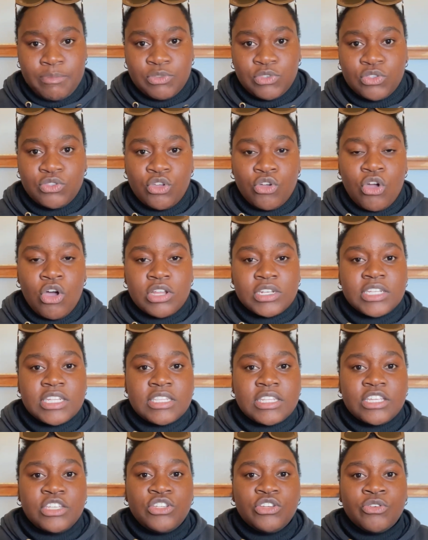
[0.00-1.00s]
So the content
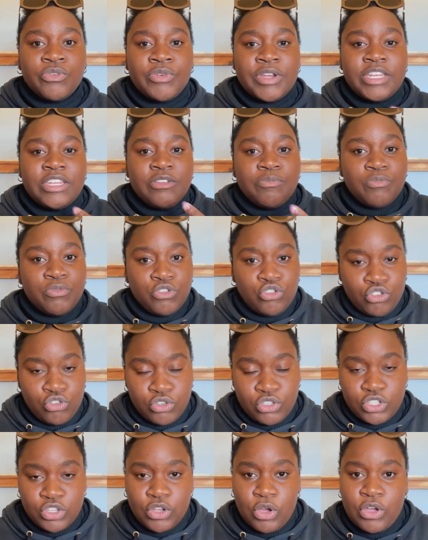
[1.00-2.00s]
that you're already
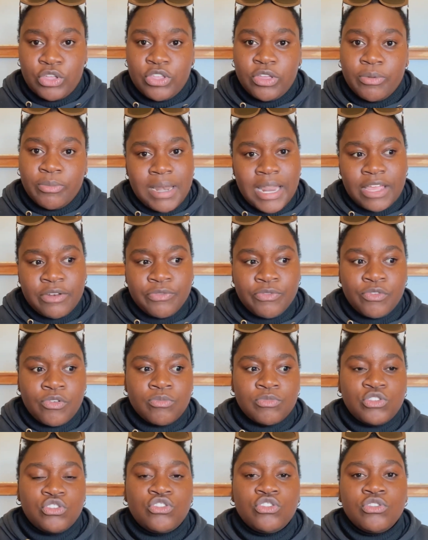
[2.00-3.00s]
producing on your
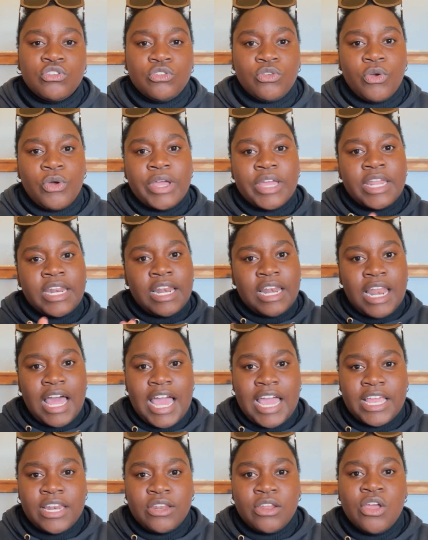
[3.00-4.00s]
platforms should go in
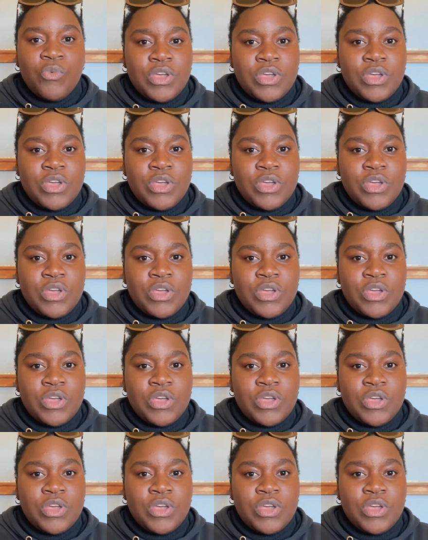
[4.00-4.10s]
line